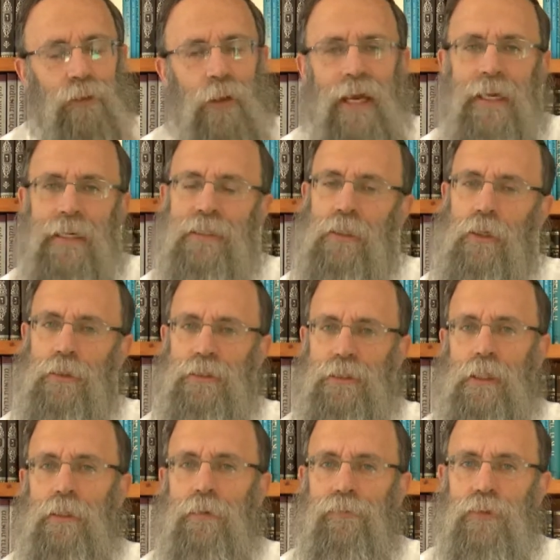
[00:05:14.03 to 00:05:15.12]
to ask
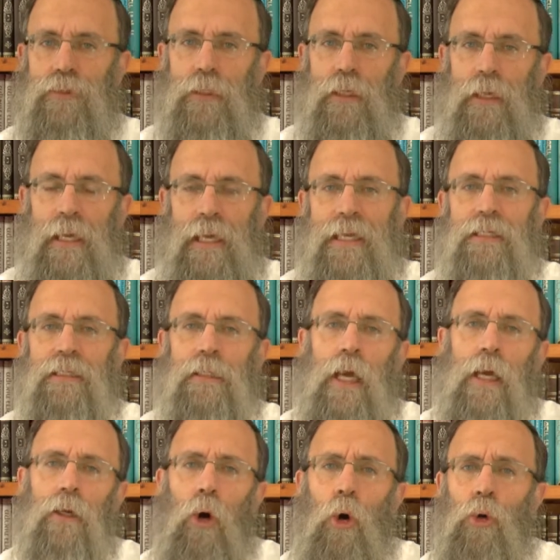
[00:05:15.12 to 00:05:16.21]
ourselves, is
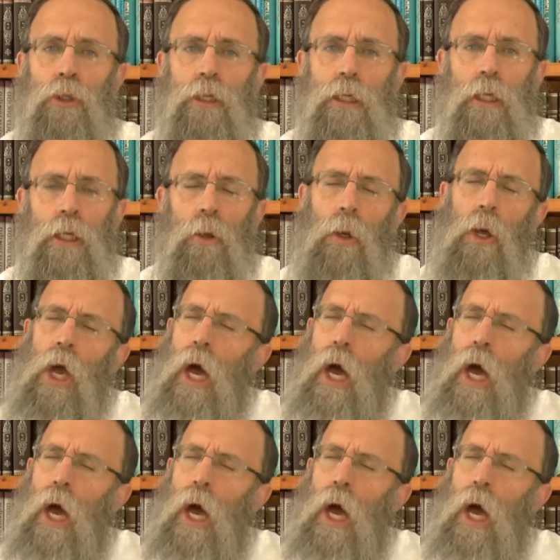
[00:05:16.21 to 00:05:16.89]
not only,